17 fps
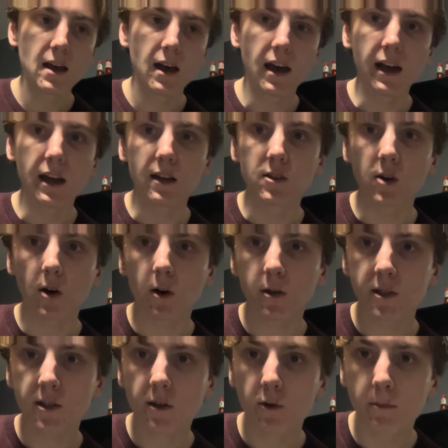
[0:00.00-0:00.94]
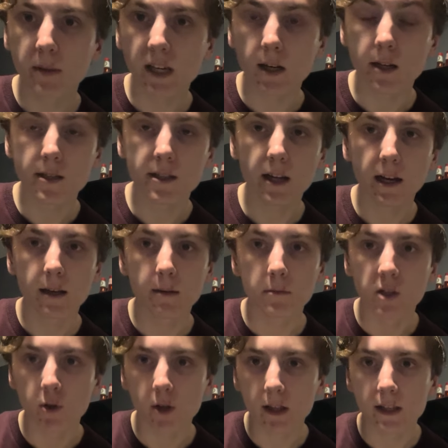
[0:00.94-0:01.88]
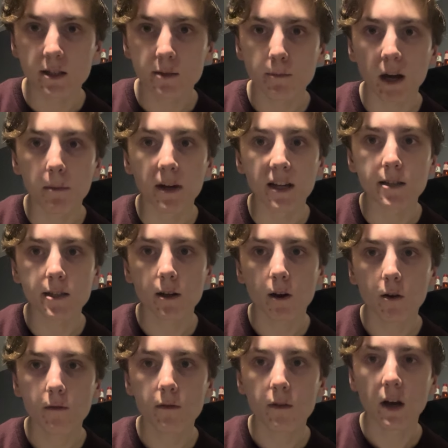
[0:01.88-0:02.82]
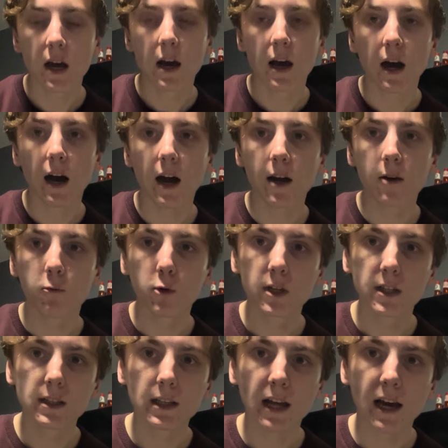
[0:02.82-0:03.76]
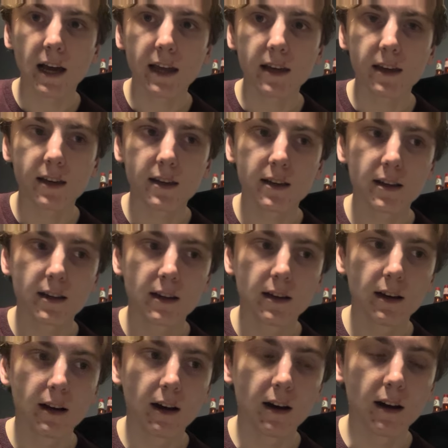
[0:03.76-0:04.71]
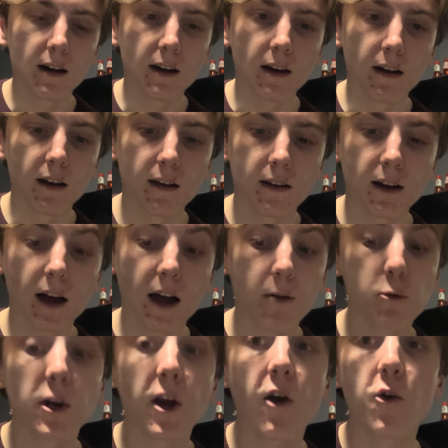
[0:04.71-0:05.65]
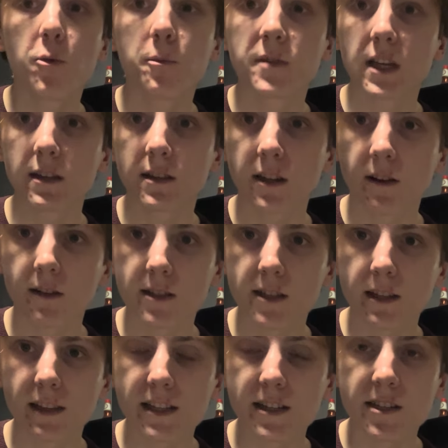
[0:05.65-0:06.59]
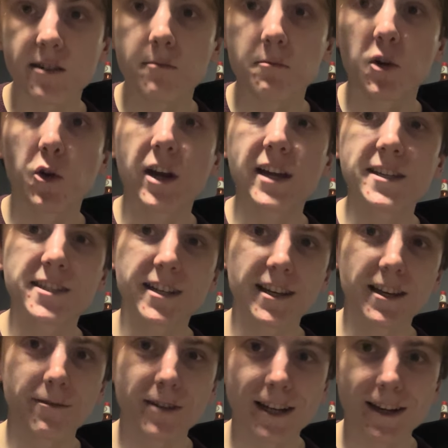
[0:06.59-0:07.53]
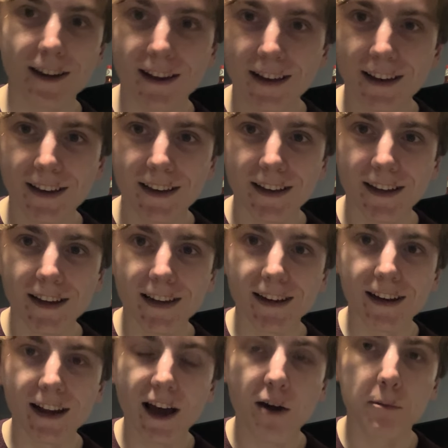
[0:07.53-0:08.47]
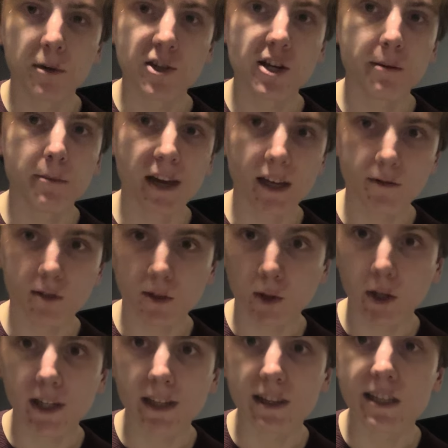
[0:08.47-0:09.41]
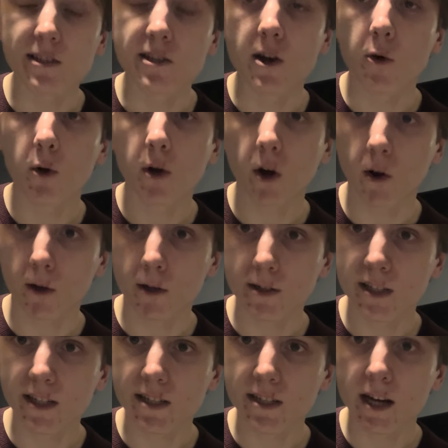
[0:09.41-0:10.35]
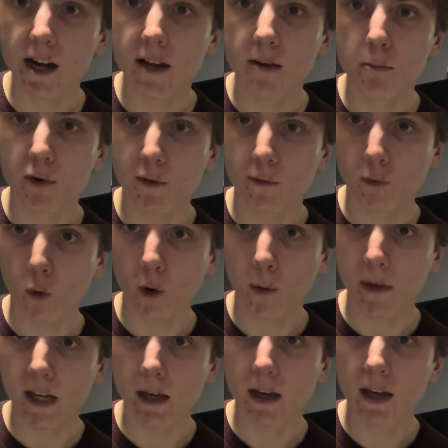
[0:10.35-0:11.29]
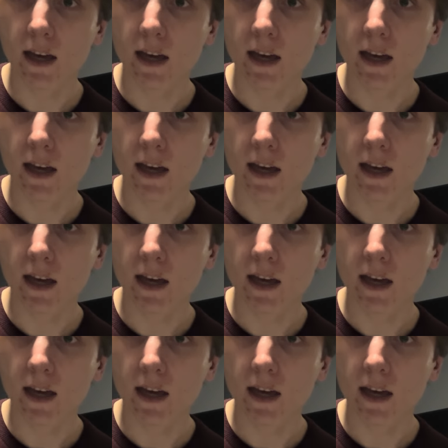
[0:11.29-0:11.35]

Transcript: And also because I am doing this by myself, I would I would hope that there is at least some grace given in how much I may have to look at these note cards as I am performing